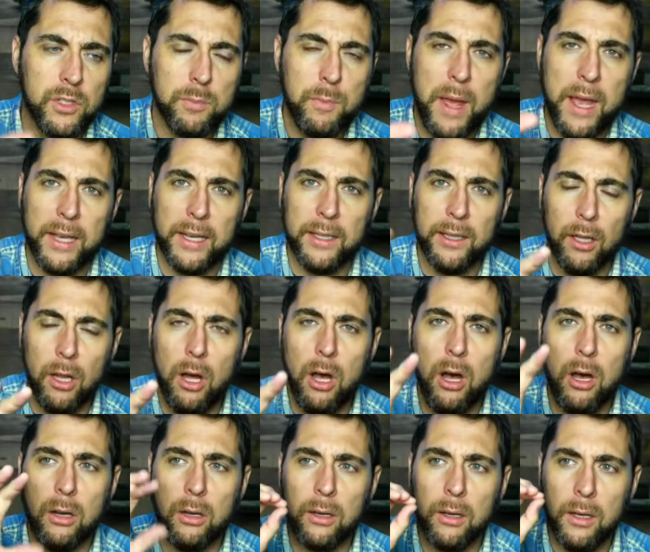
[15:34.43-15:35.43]
spec and
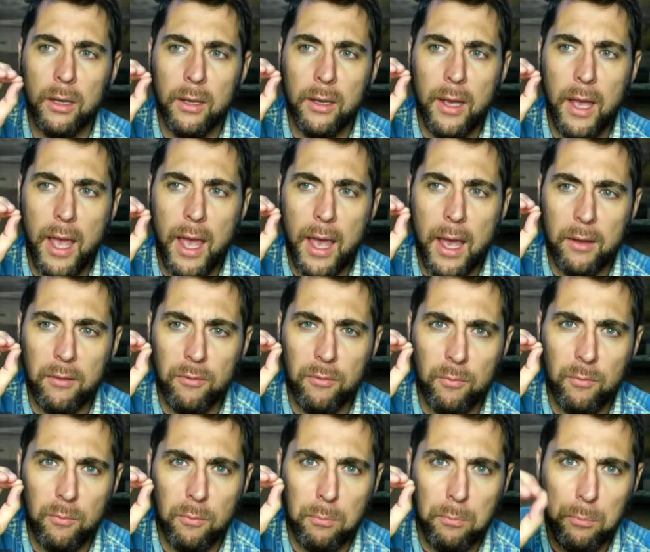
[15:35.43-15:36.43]
log
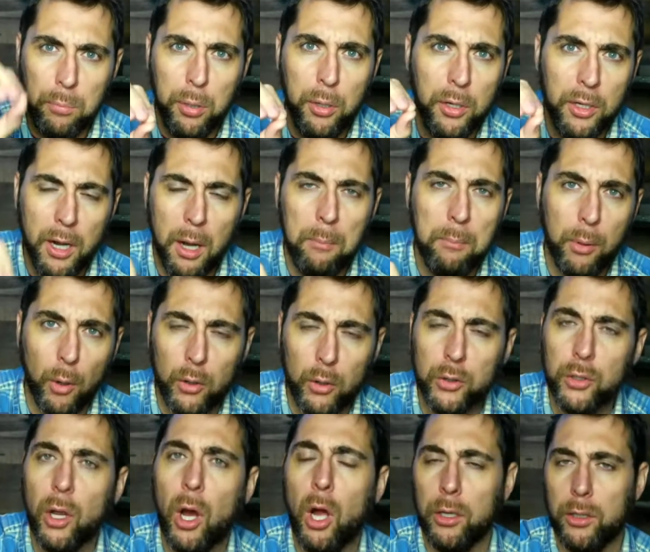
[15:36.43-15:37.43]
and put a
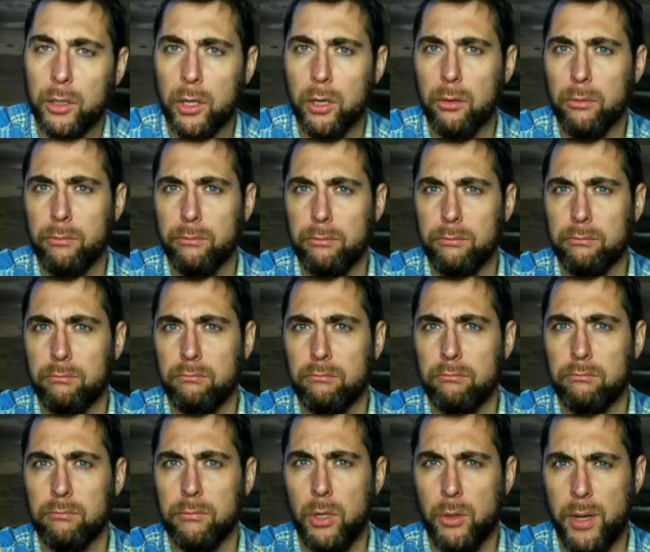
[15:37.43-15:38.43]
burden on you.
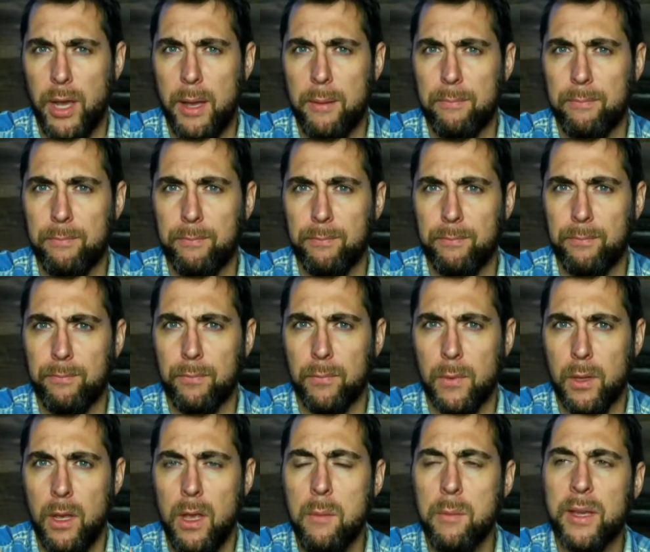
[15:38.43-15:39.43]
Okay?
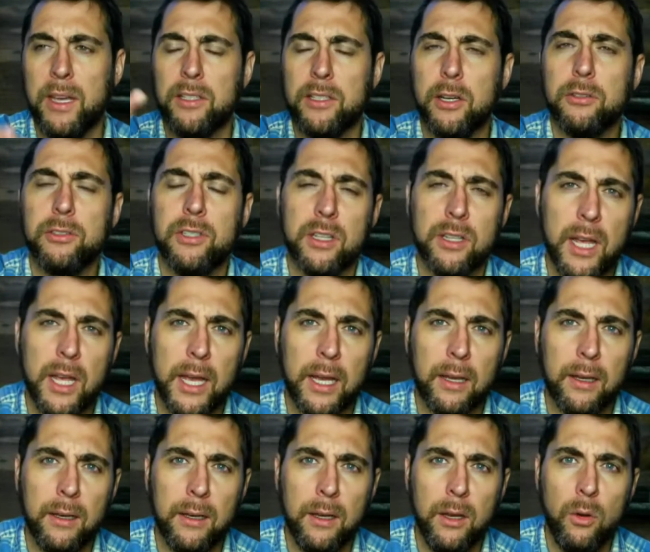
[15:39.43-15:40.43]
Because here's the
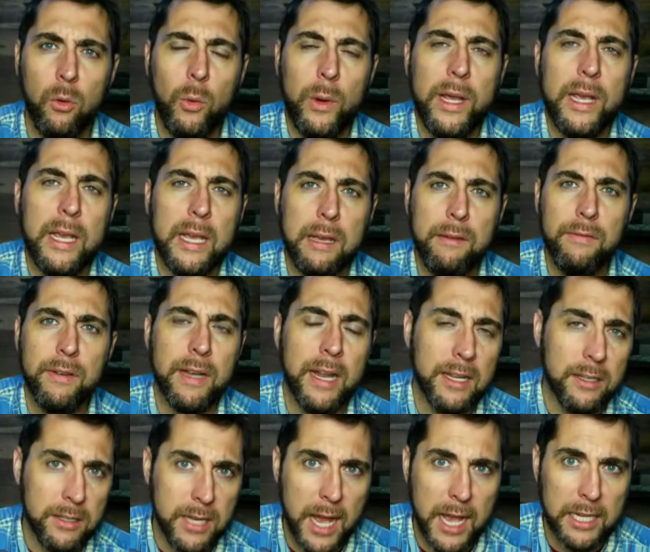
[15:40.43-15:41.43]
thing. We
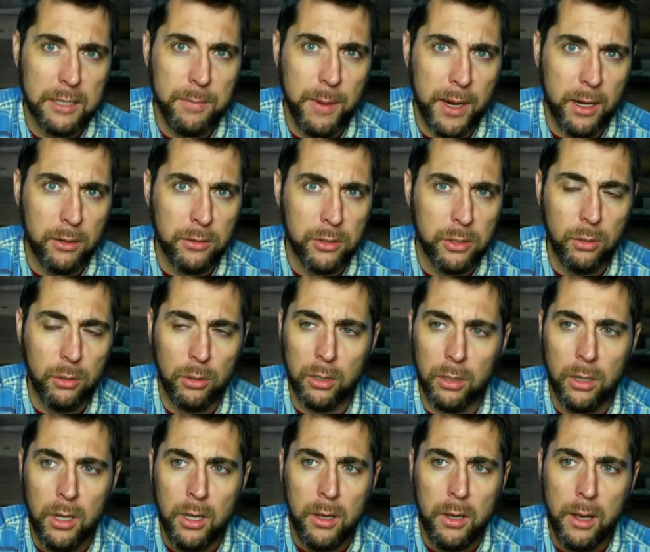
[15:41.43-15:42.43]
even as taxpayers who
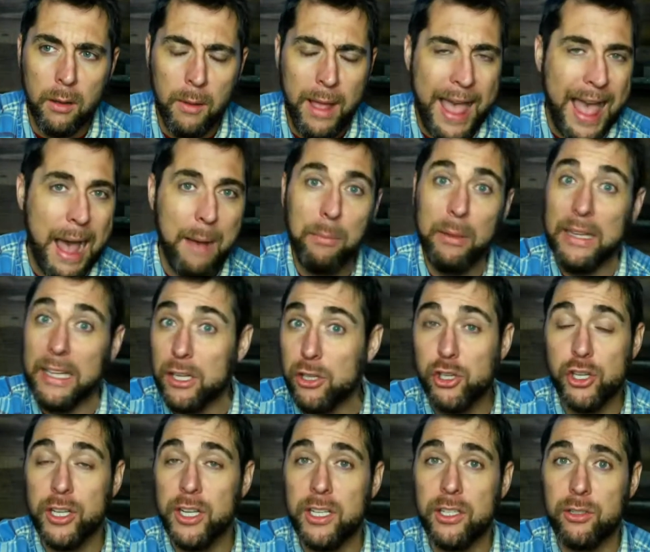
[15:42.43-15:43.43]
are
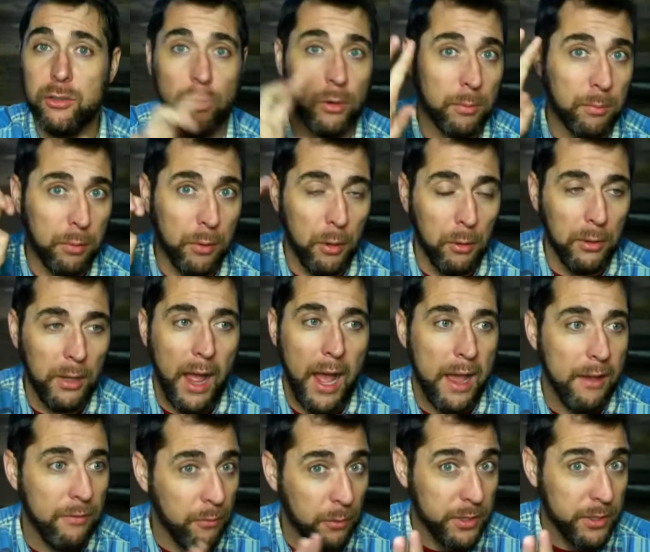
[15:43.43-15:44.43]
abolitionists or
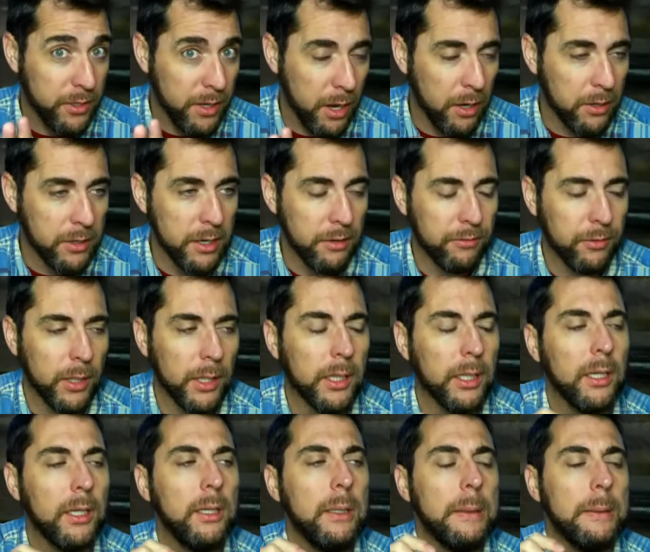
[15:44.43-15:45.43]
pro-life, which they are
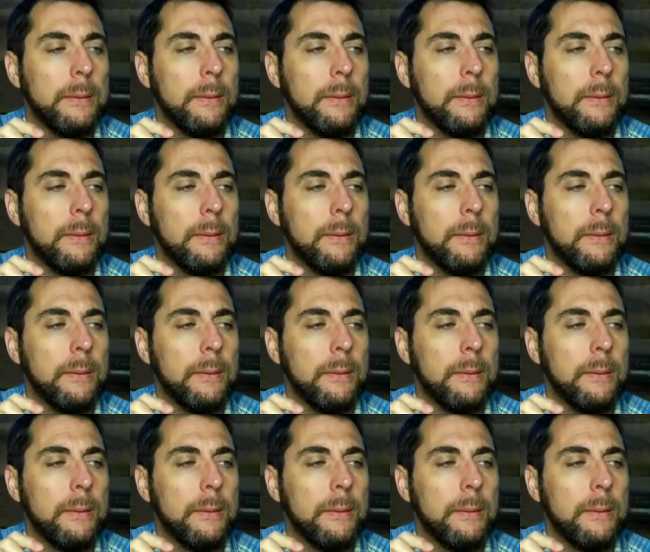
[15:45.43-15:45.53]
different,